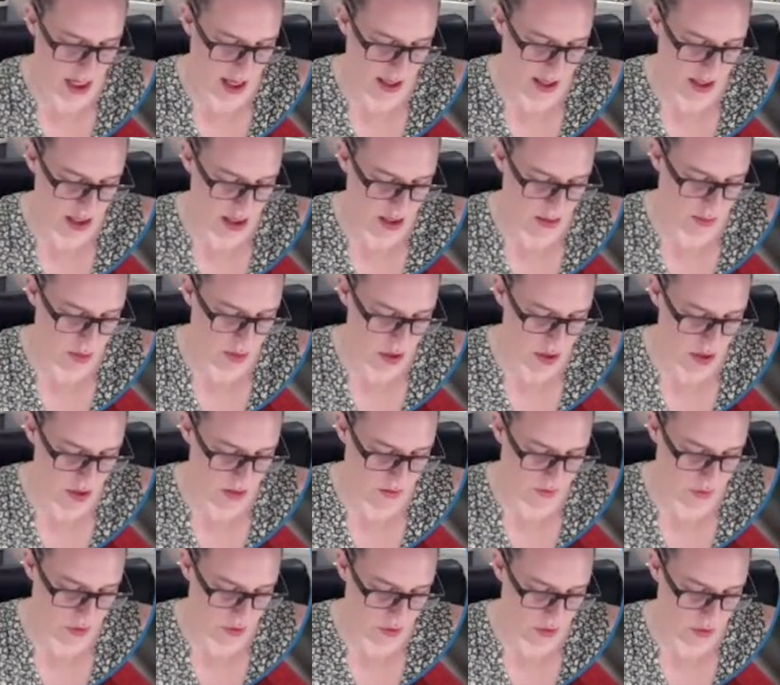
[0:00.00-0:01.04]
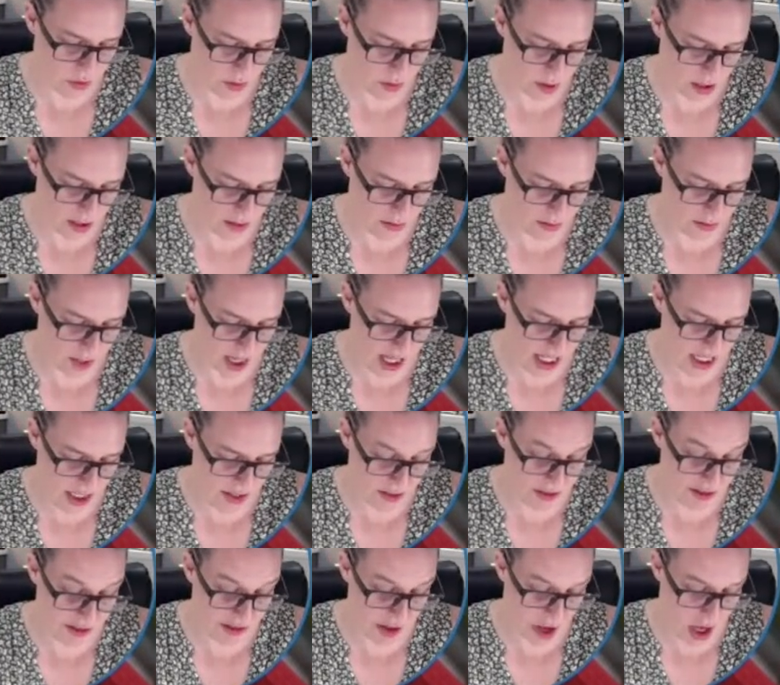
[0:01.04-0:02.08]
And there's a beautiful, well, it's a
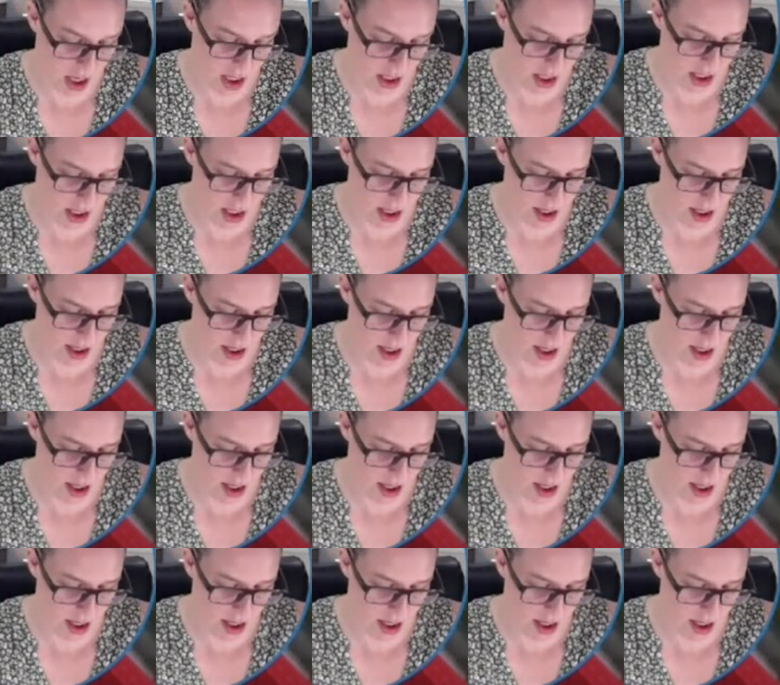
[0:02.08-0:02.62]
fun